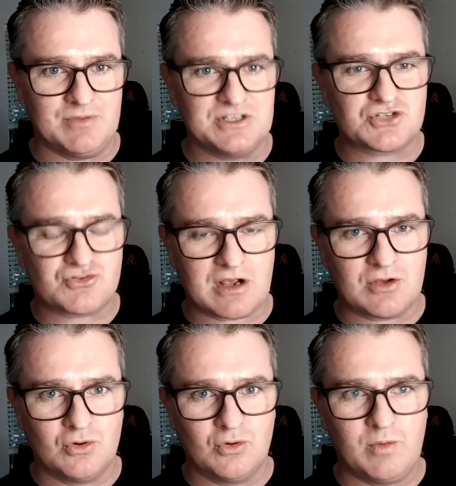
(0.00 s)
We
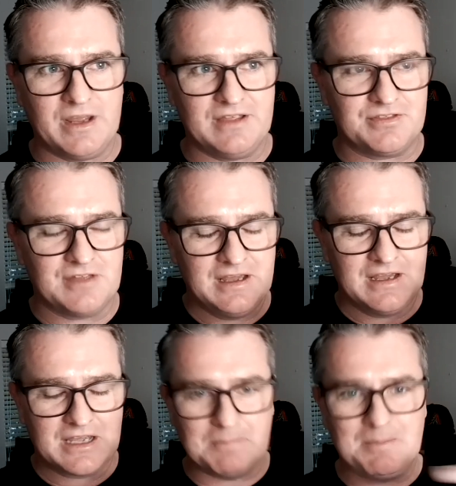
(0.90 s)
struggle with
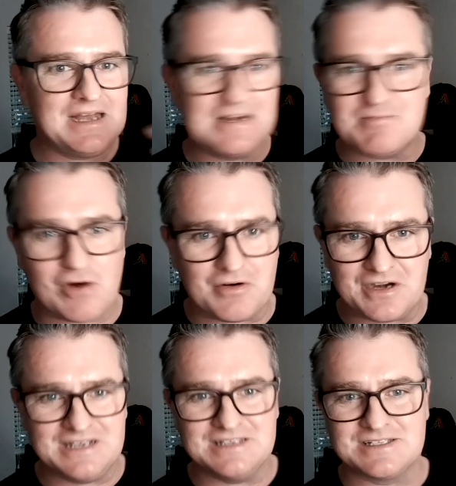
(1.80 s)
competing
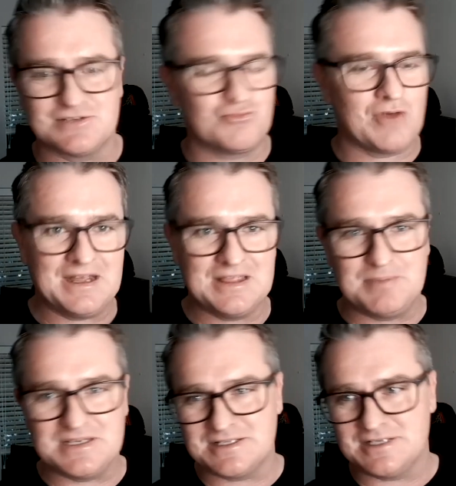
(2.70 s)
priorities of running the
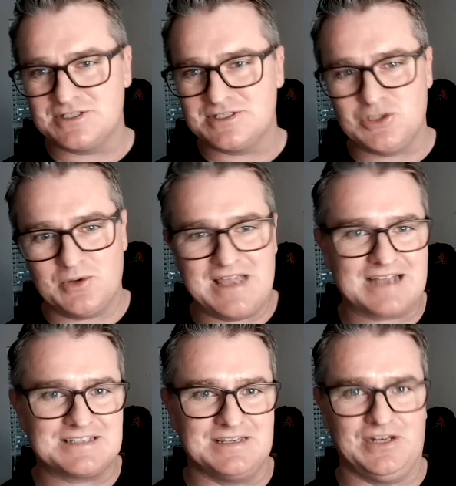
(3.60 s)
business, doing the
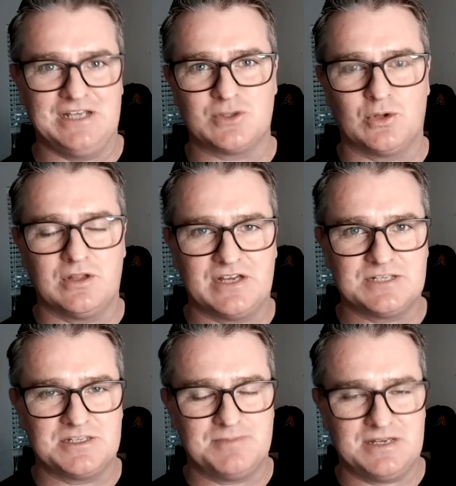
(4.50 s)
activities, all of
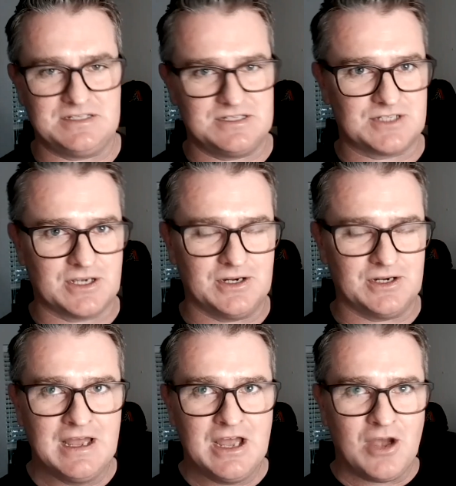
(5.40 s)
those bits and pieces. So
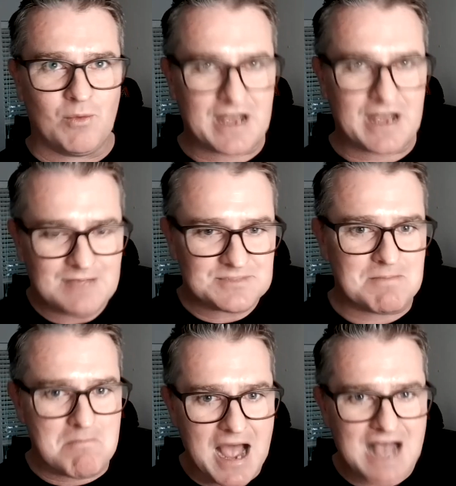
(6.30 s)
when it comes to
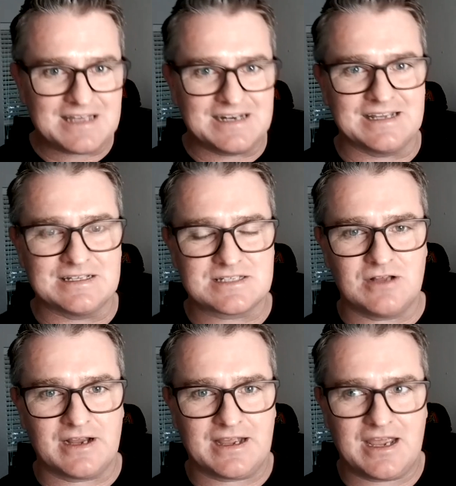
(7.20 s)
marketing, it's
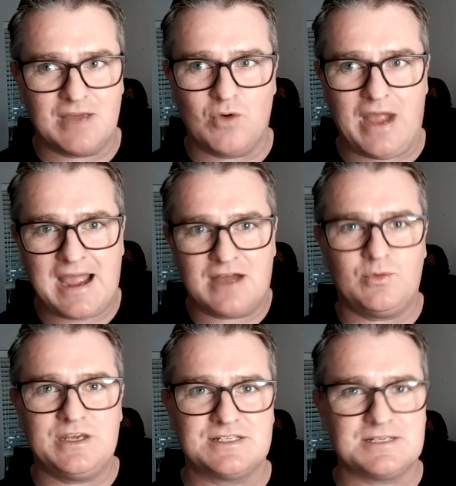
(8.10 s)
like, okay, how do
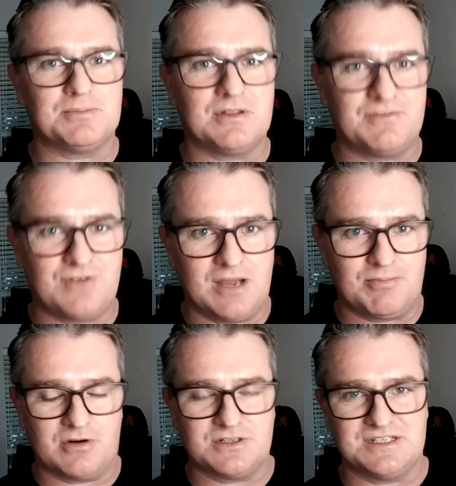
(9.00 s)
we simplify a
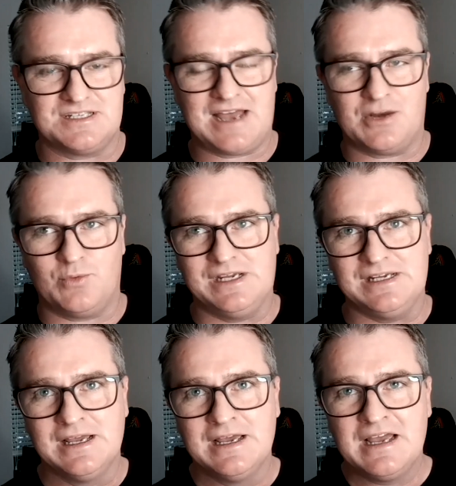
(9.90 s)
process? How do
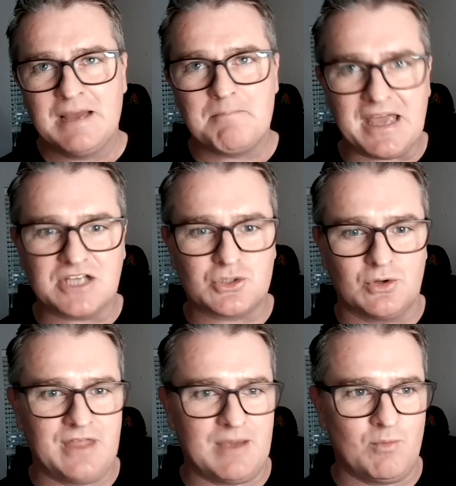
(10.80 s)
we make
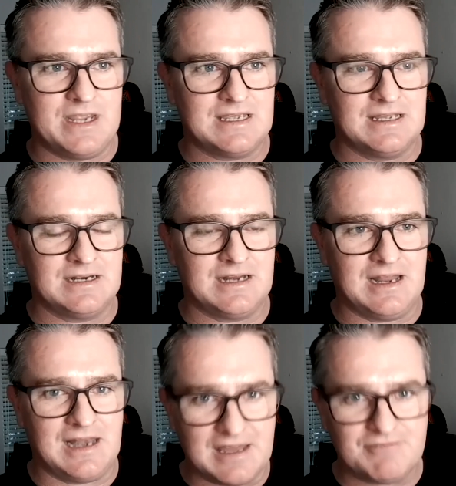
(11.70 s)
sure that we can
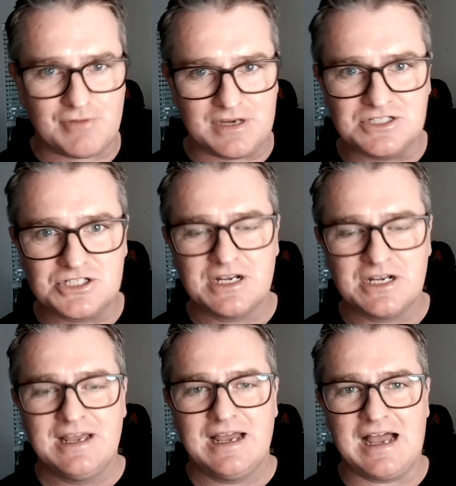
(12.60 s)
leverage
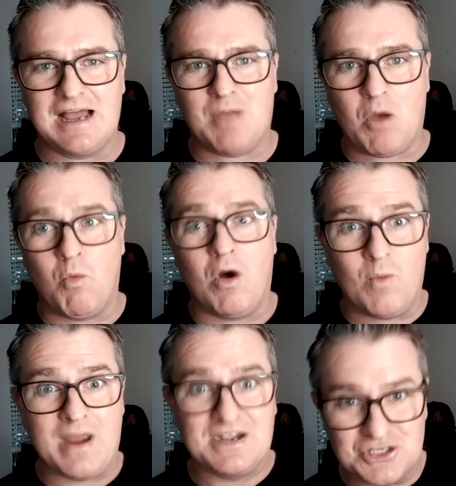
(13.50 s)

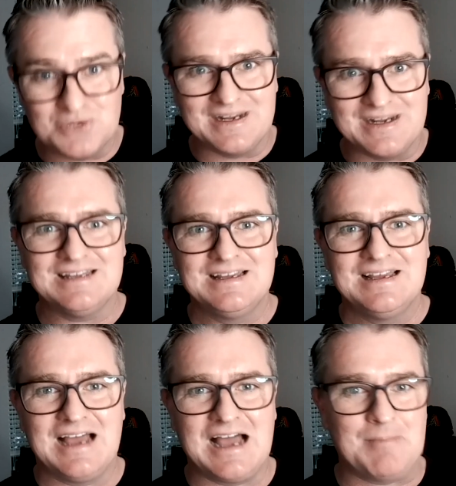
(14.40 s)
what we're doing
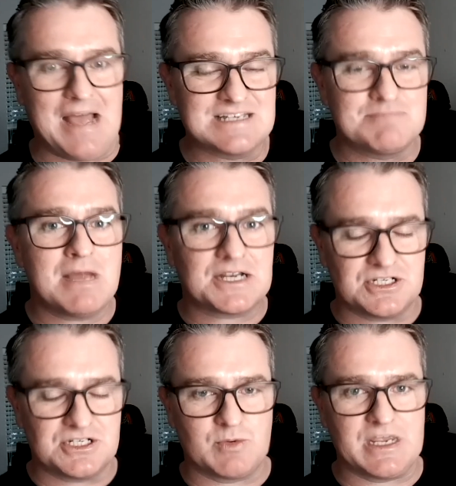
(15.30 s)
as
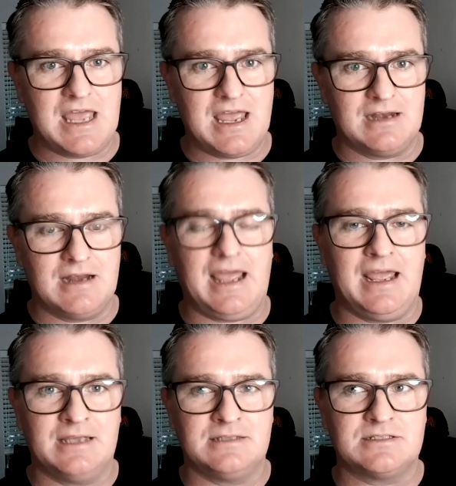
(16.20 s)
much as we can?
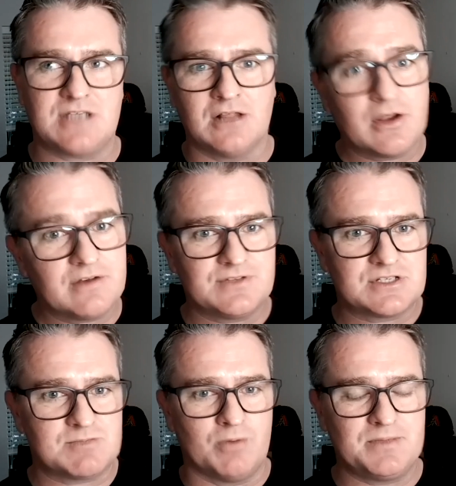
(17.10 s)
And a lot of the
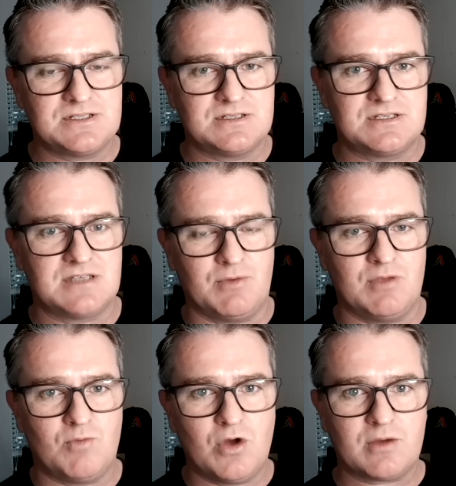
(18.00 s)
small businesses that
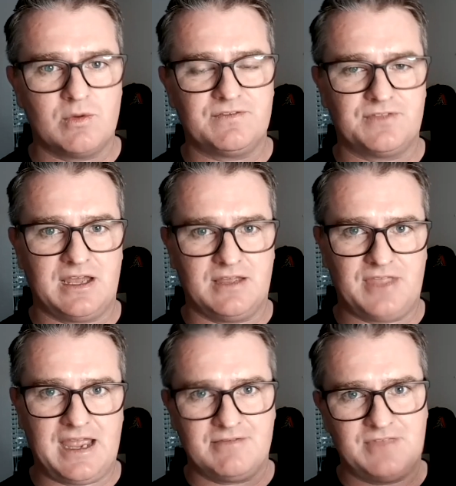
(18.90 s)
we work with, they
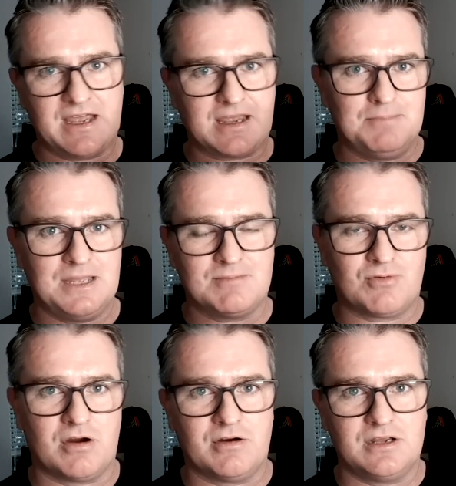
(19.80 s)
have that competing
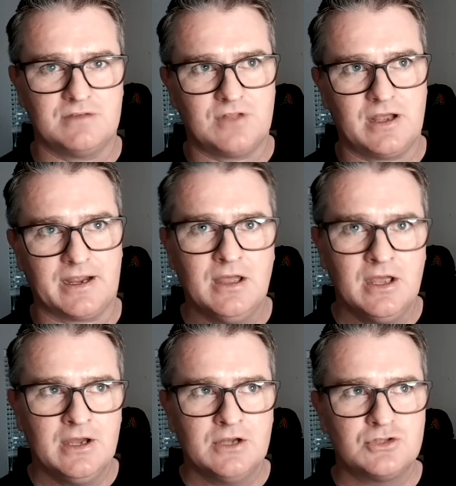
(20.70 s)
priority of like,
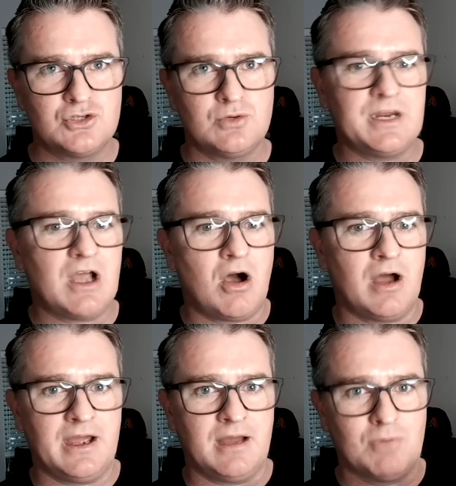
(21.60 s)
do we
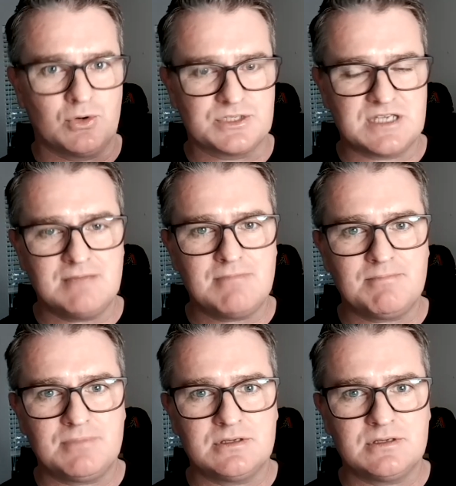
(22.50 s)
hire more team
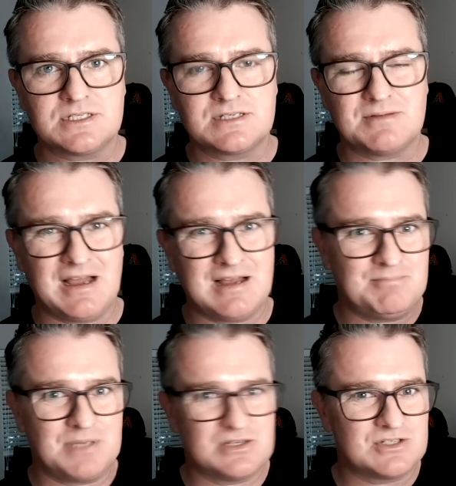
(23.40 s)
members
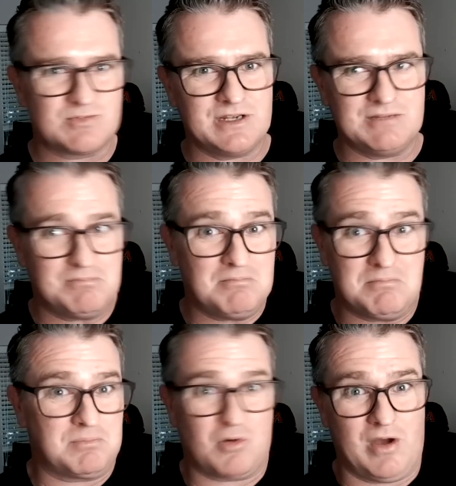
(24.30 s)
because we
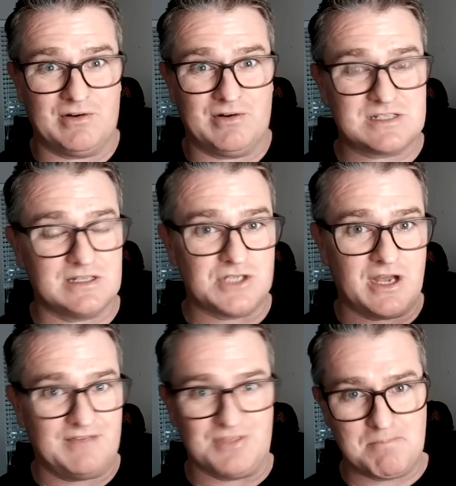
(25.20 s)
quite honestly
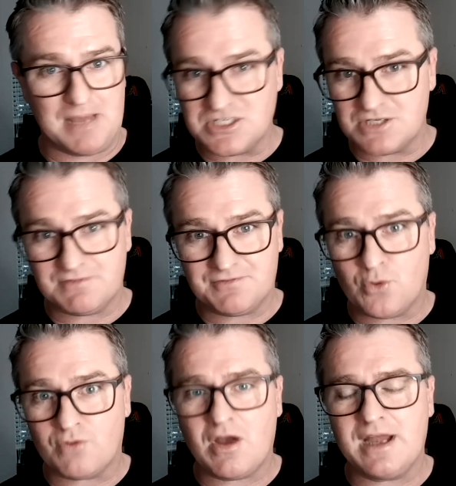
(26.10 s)
don't have the budget
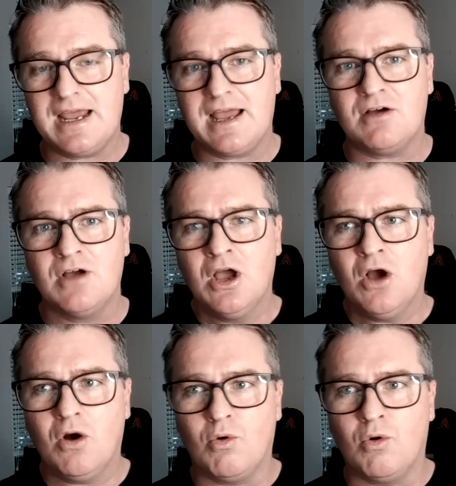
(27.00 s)
for it right now?
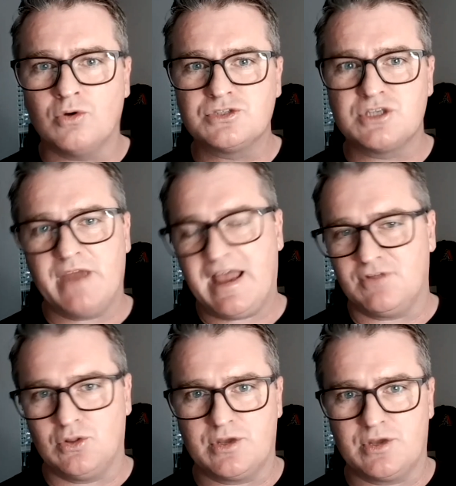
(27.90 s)
Or do we have
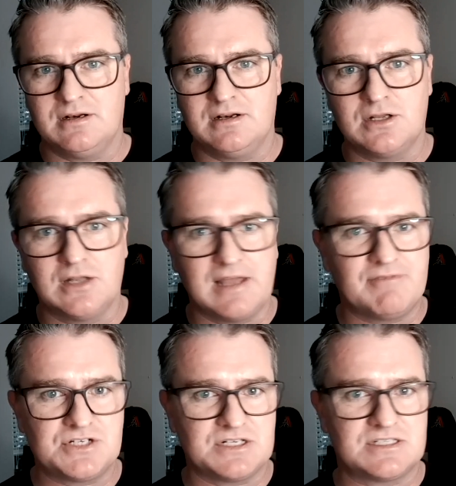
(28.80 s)
a look at
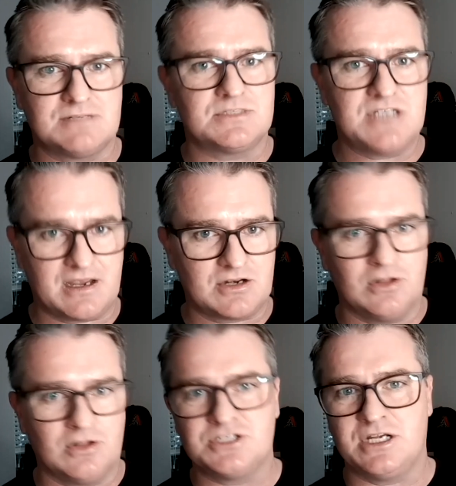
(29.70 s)
leveraging some
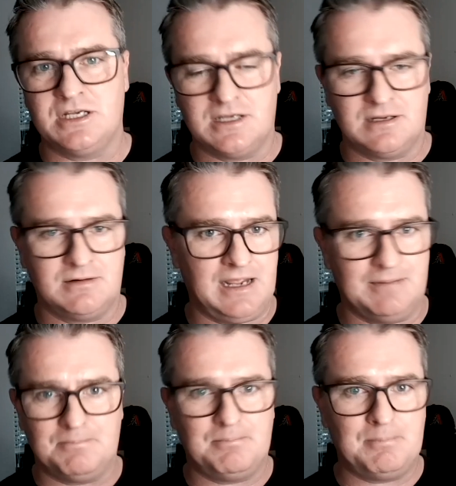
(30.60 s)
technology
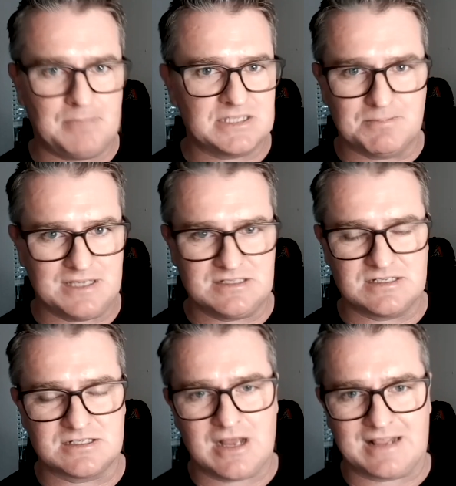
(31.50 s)
and bits and
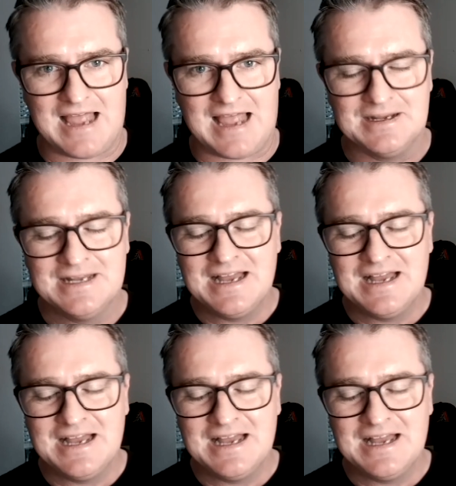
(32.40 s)
pieces like that?